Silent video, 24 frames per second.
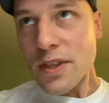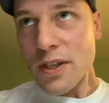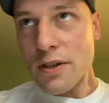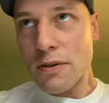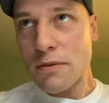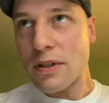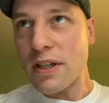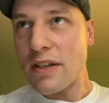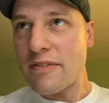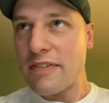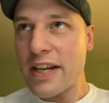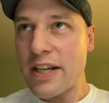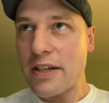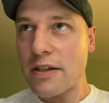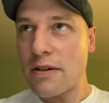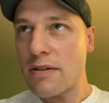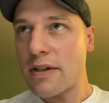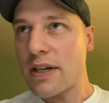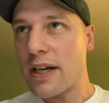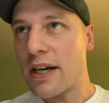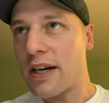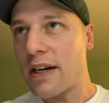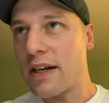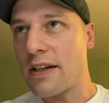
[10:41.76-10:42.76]
we'll have NO
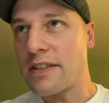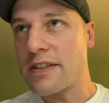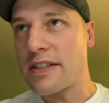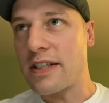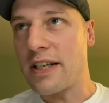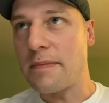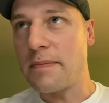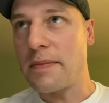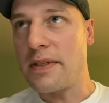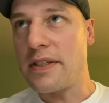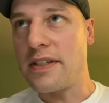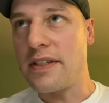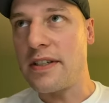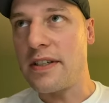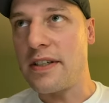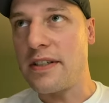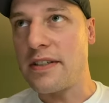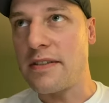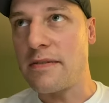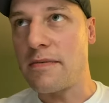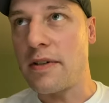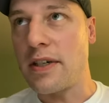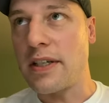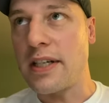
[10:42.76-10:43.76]
cards and
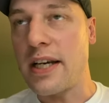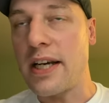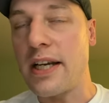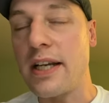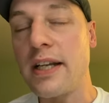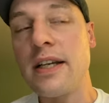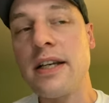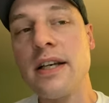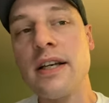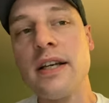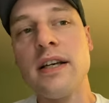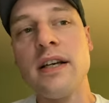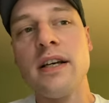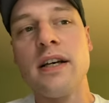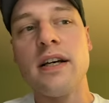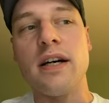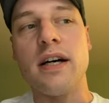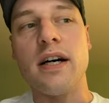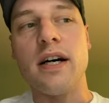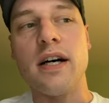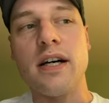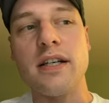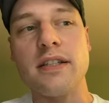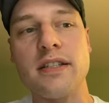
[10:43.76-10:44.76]
IPCs and whatnot.
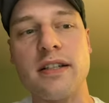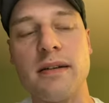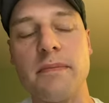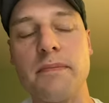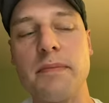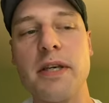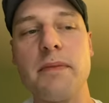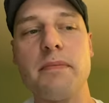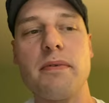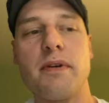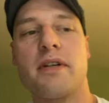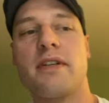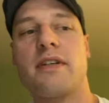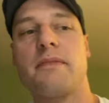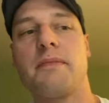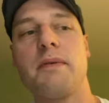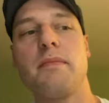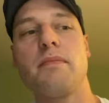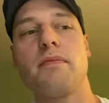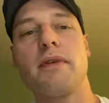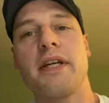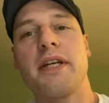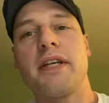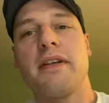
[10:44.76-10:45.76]
Some people are going to be
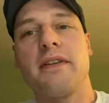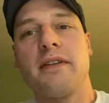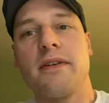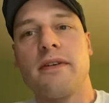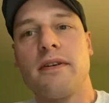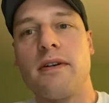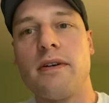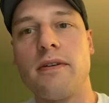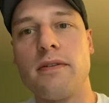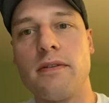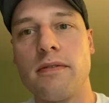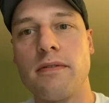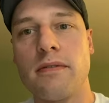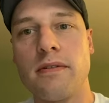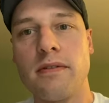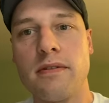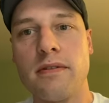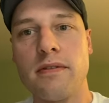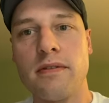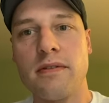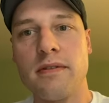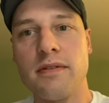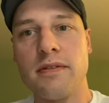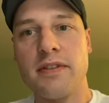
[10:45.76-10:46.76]
bringing their own
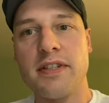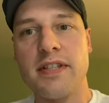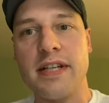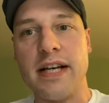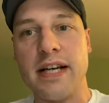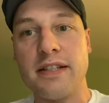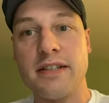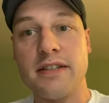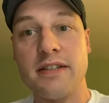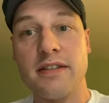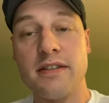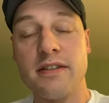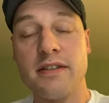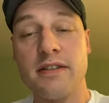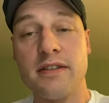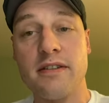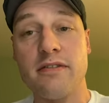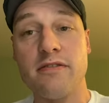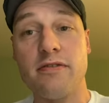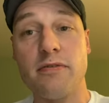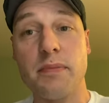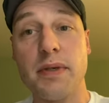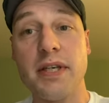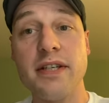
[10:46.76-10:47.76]
sets
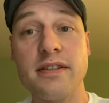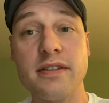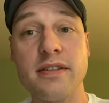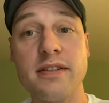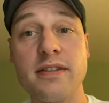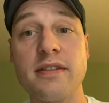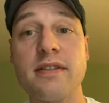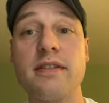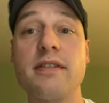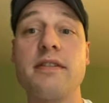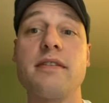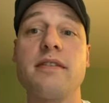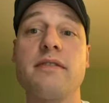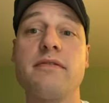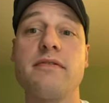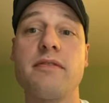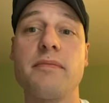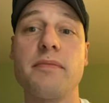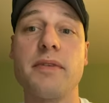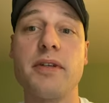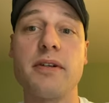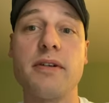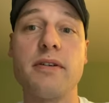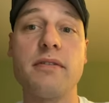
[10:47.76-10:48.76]
of pieces
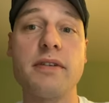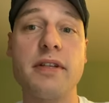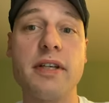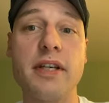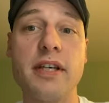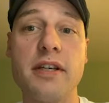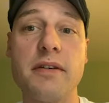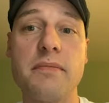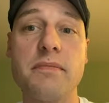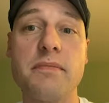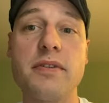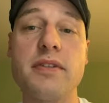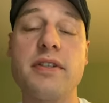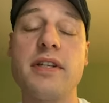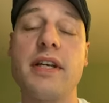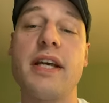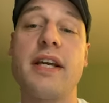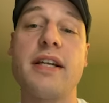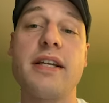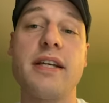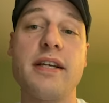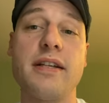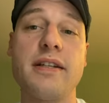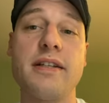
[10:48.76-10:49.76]
from their own games
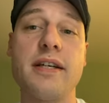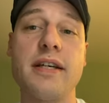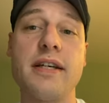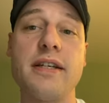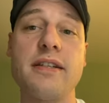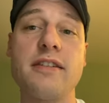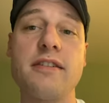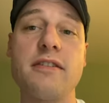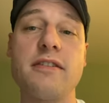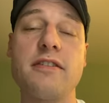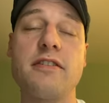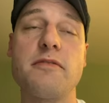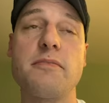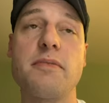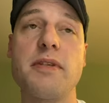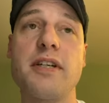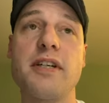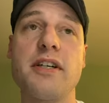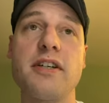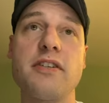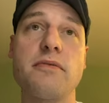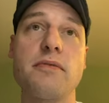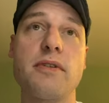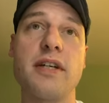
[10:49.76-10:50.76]
and hit dice just
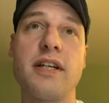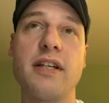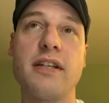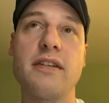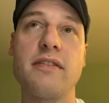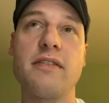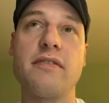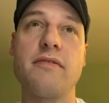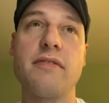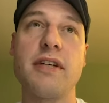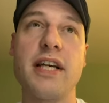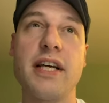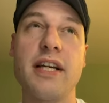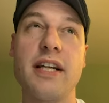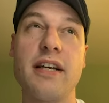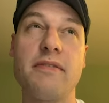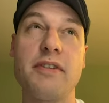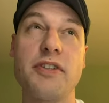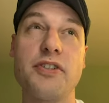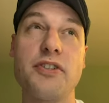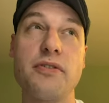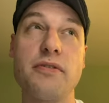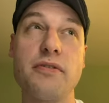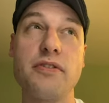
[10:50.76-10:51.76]
because we kind of have
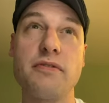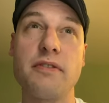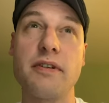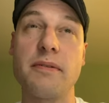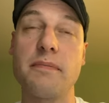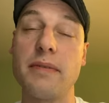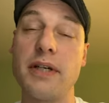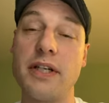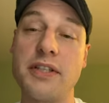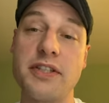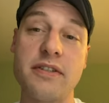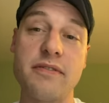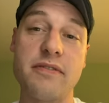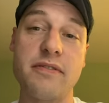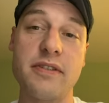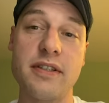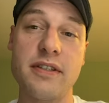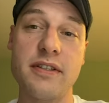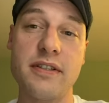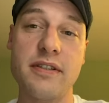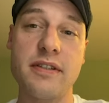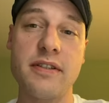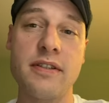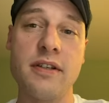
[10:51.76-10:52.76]
a shoestring budget for
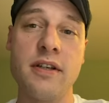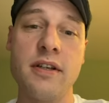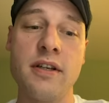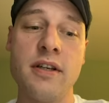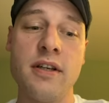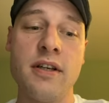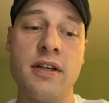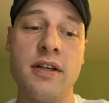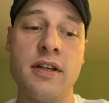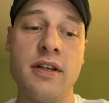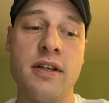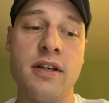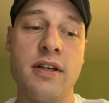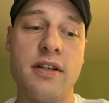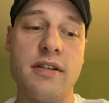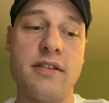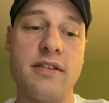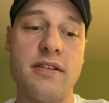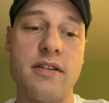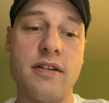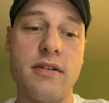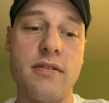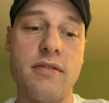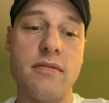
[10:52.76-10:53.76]
this.
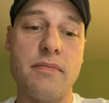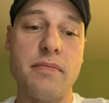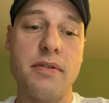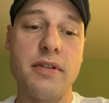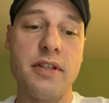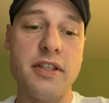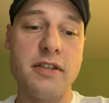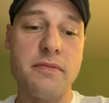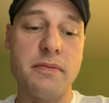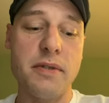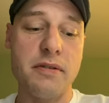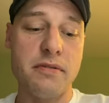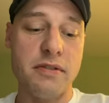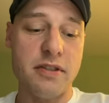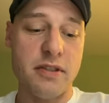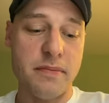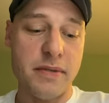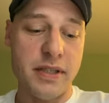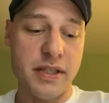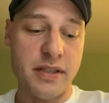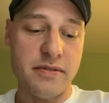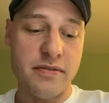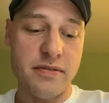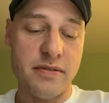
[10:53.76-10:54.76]
So please be
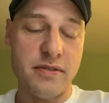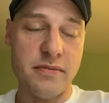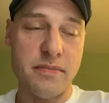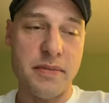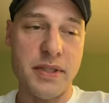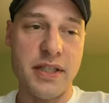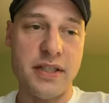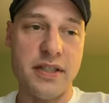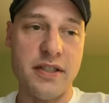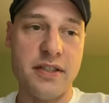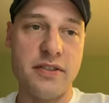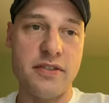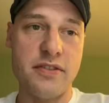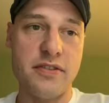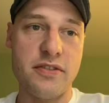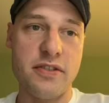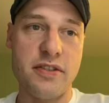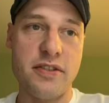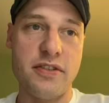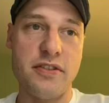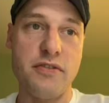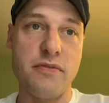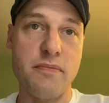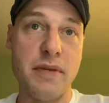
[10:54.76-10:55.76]
respectful because
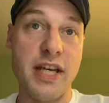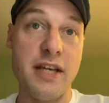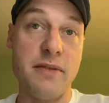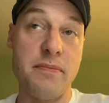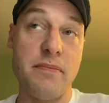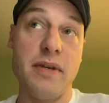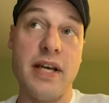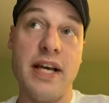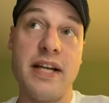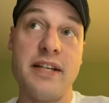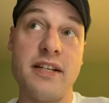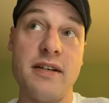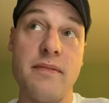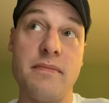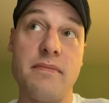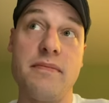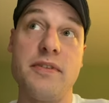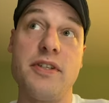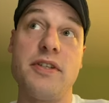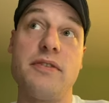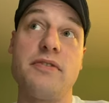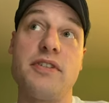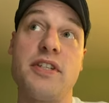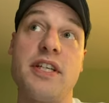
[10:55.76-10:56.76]
you may end up
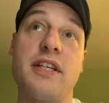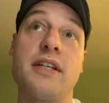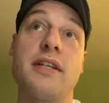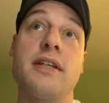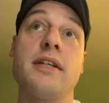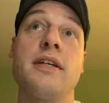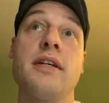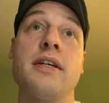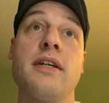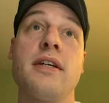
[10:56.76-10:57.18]
using